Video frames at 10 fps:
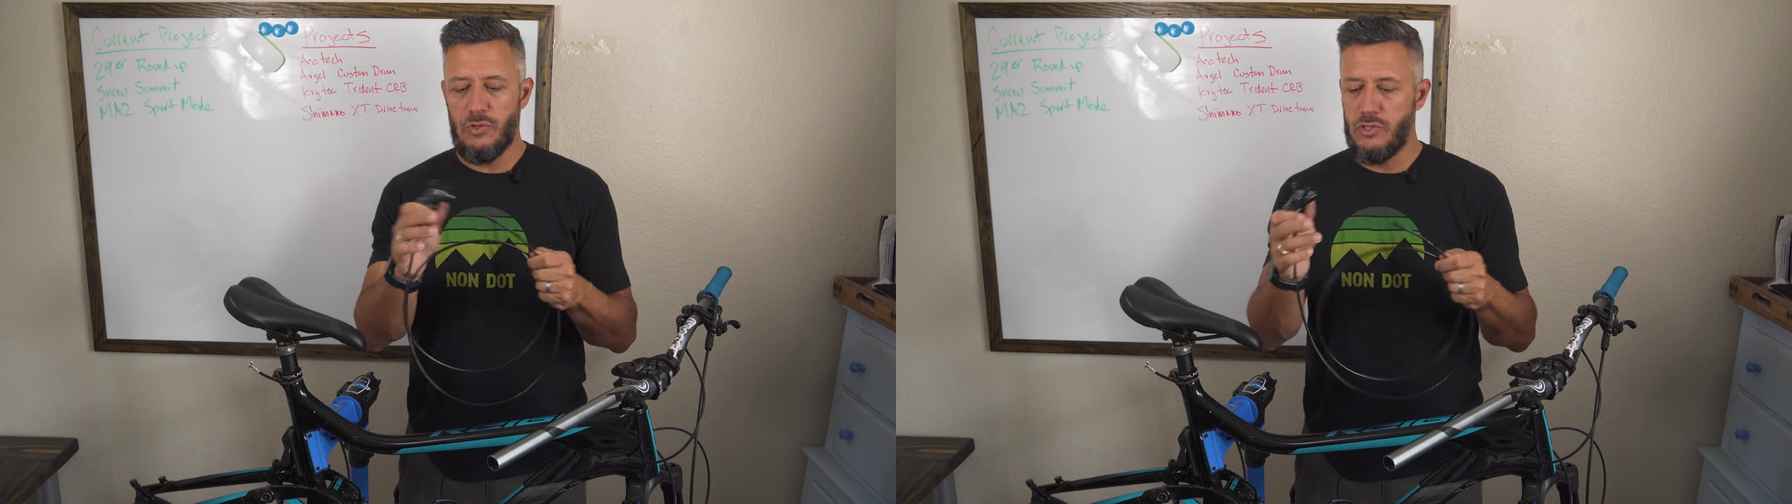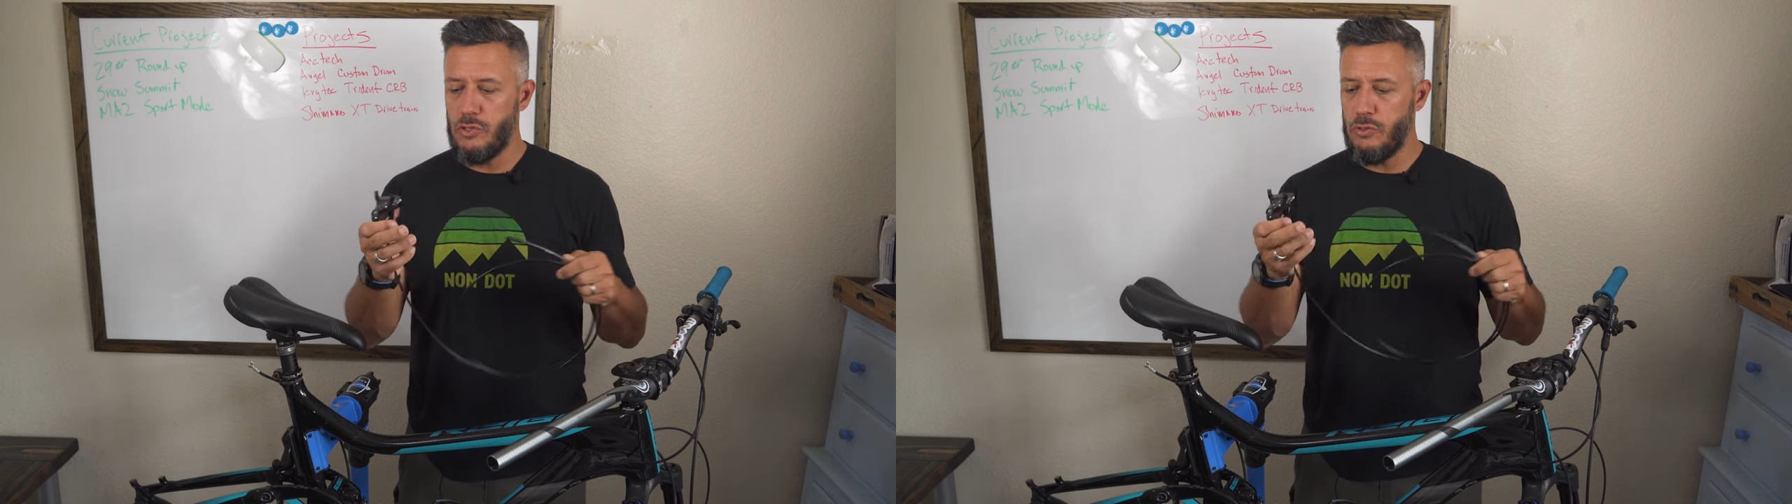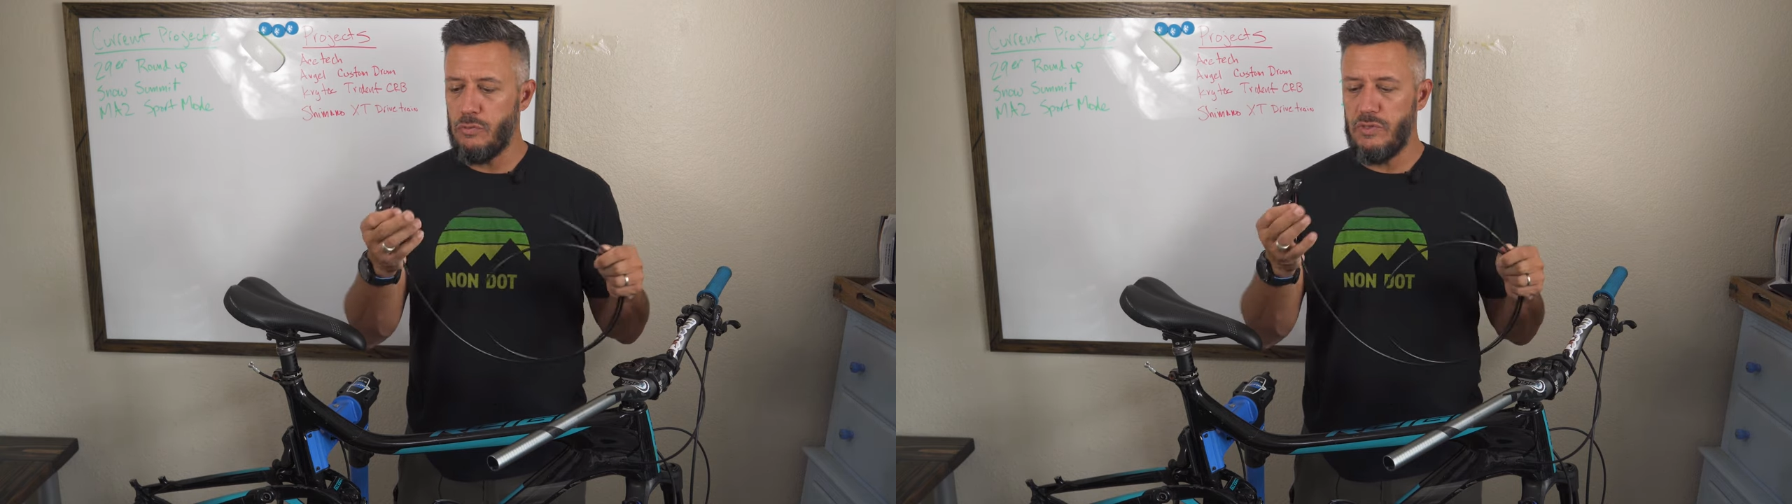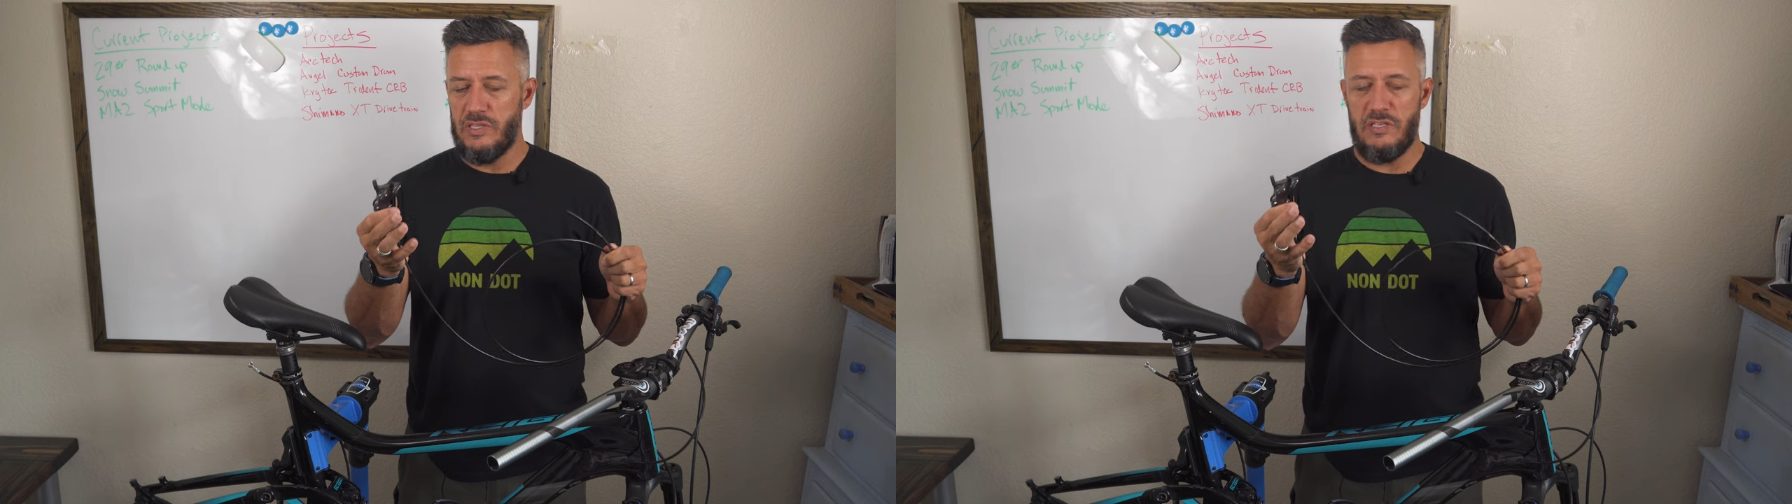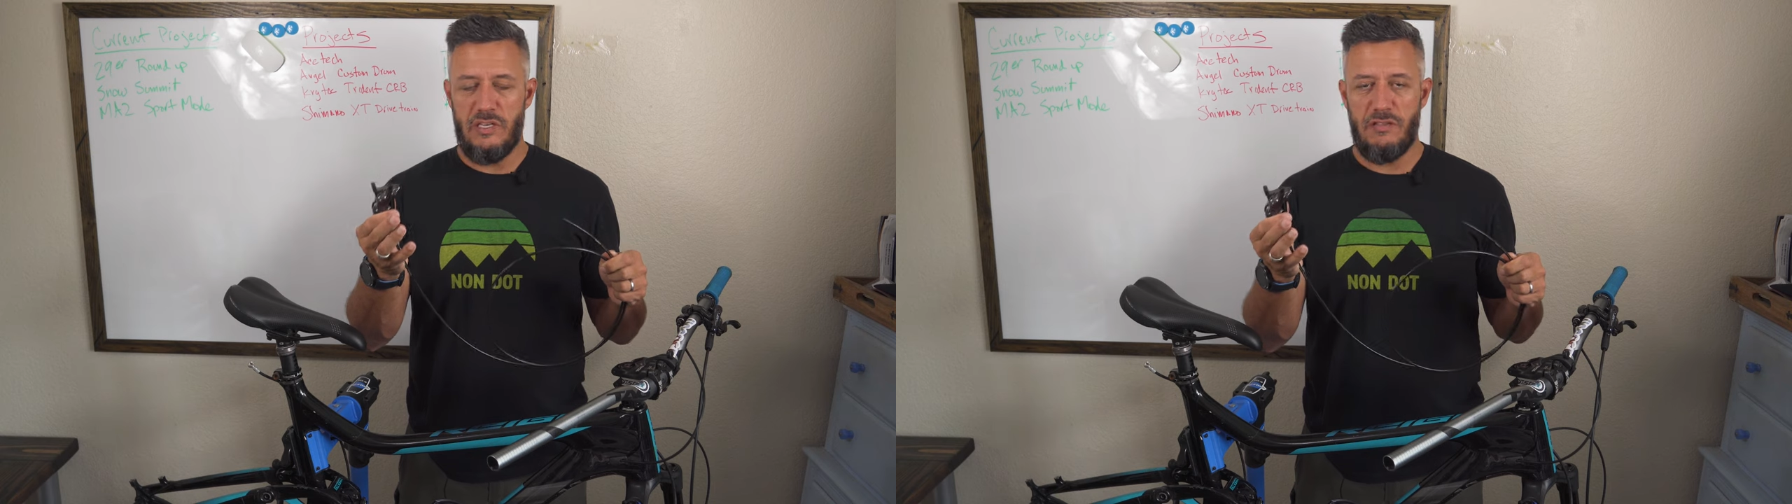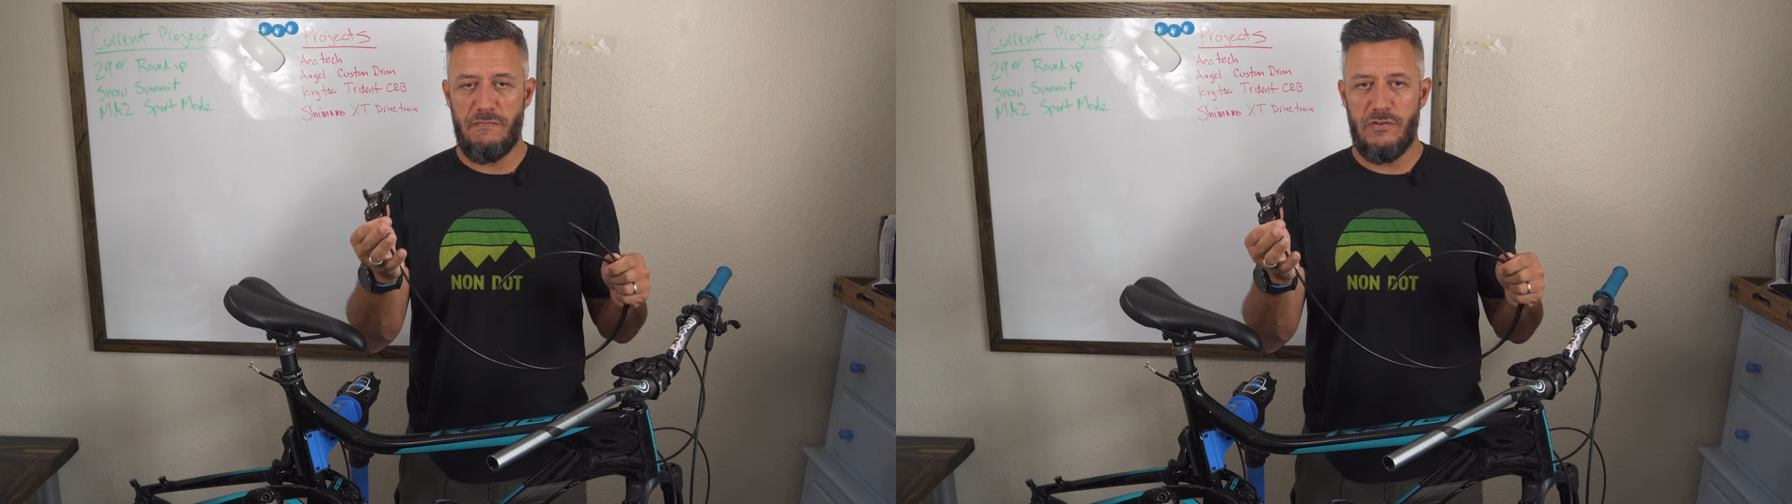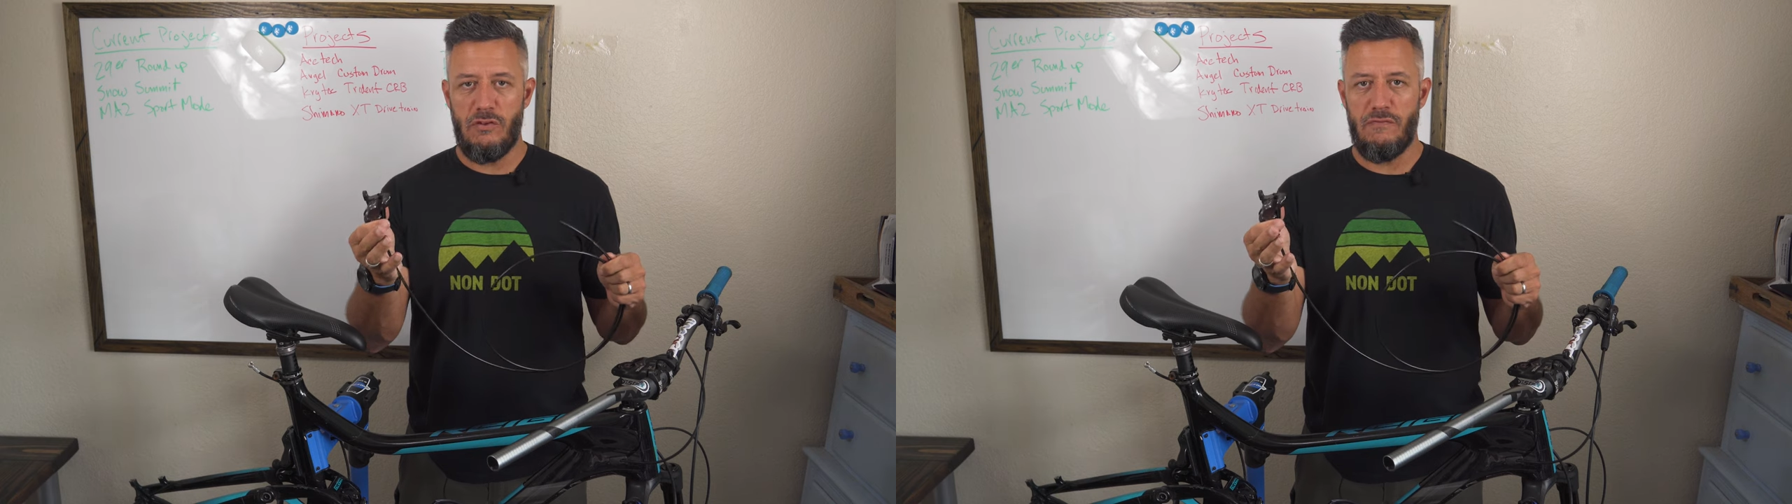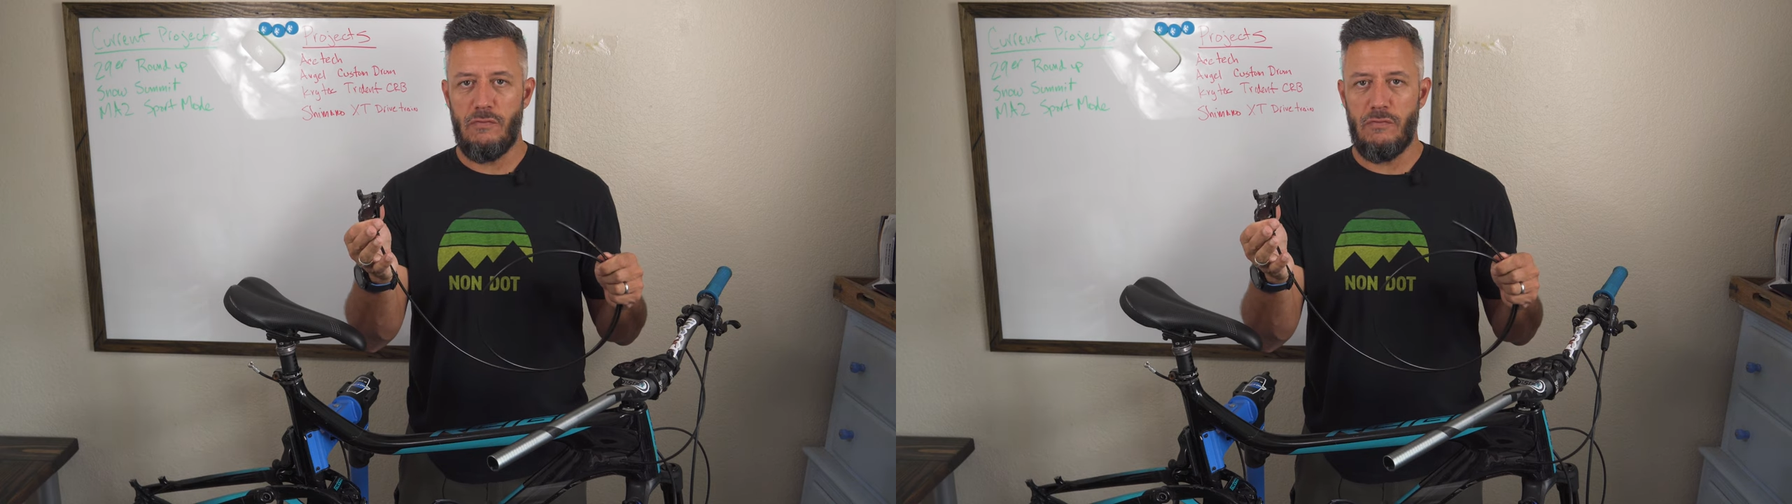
So this is filled